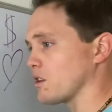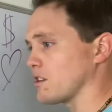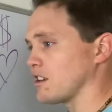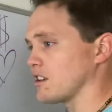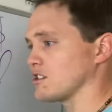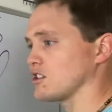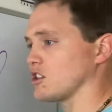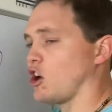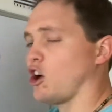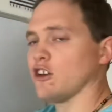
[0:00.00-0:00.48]

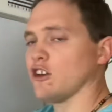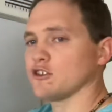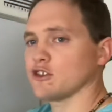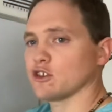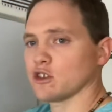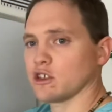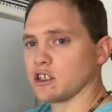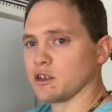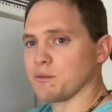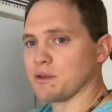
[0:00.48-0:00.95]
there's also
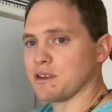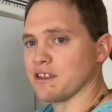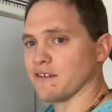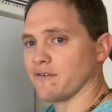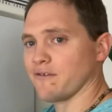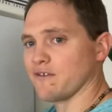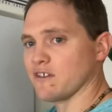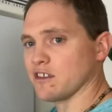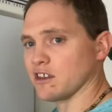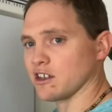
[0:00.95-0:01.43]
going to be the
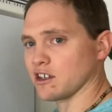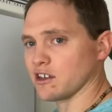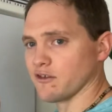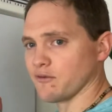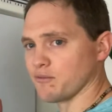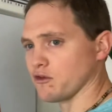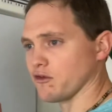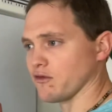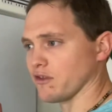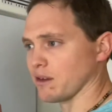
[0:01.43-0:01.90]
feeling
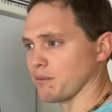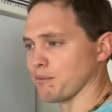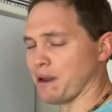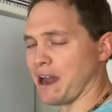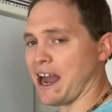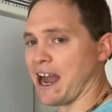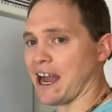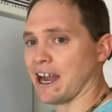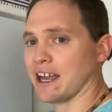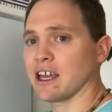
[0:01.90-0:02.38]
of moving
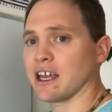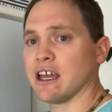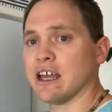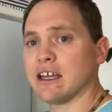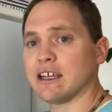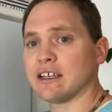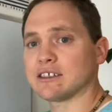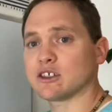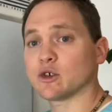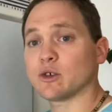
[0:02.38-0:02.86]
back.
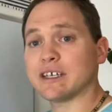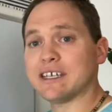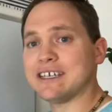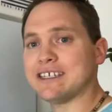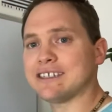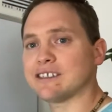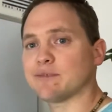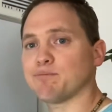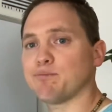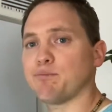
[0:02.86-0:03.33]
So
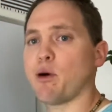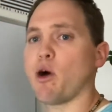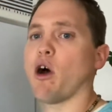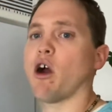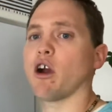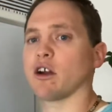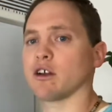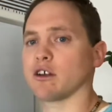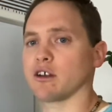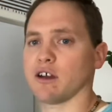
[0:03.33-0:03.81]
it's
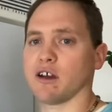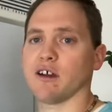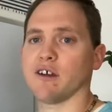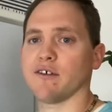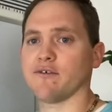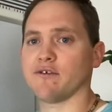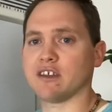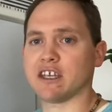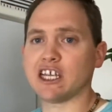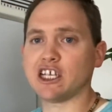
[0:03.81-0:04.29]
part
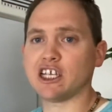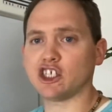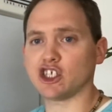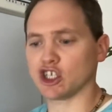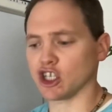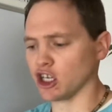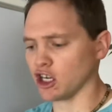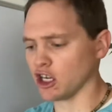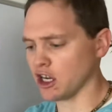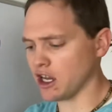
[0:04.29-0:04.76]
of
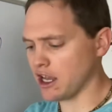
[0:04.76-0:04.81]
nature.